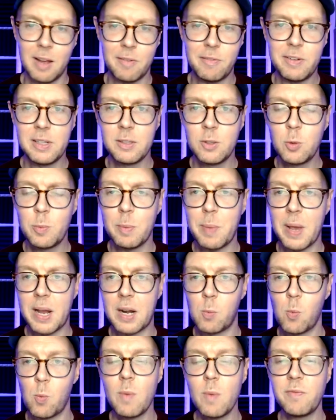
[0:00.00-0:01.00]
I feel a little bit
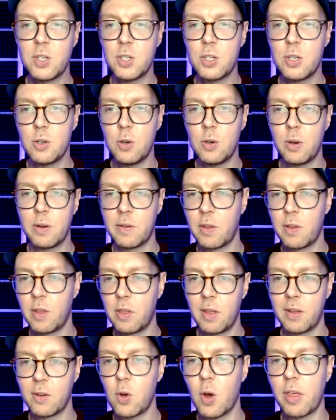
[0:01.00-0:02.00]
better. I'm 1 for 2.
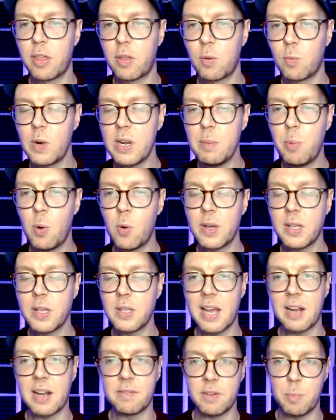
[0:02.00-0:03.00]
I've got 3
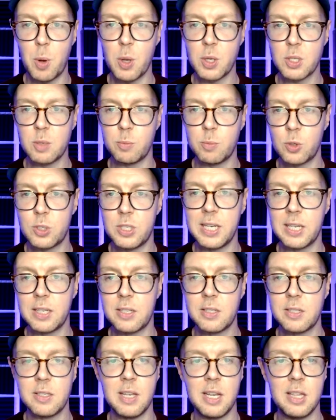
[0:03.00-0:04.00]
points out of a possible
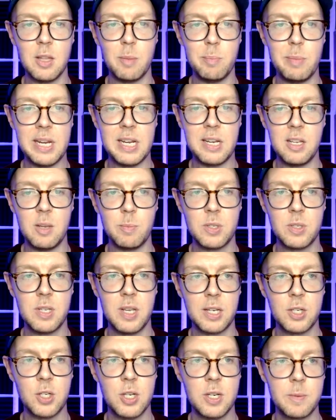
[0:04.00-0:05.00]
6 in the medium
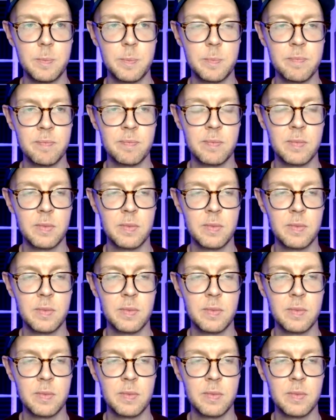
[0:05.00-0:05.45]
section.